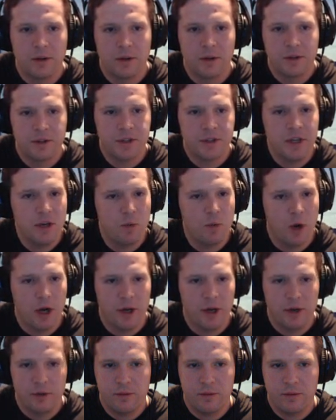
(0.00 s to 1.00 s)

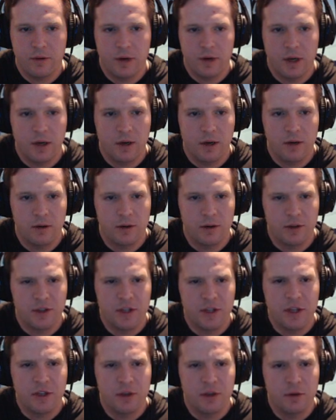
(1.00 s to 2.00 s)
C1, uh, or
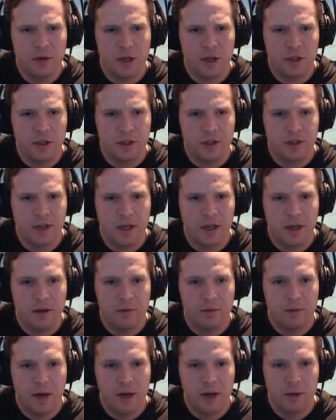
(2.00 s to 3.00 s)
C2, I should say,
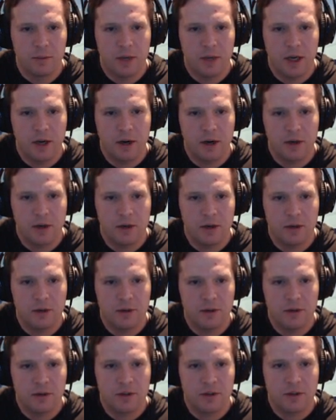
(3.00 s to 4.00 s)
random
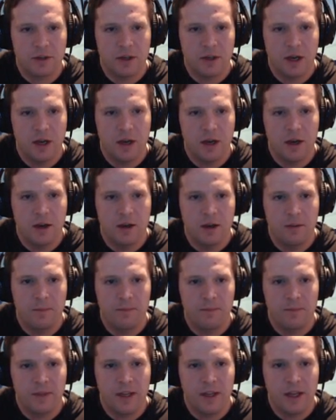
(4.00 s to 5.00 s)
characters. Uh,
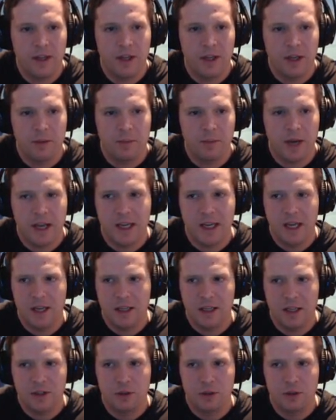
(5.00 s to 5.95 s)
and then I can get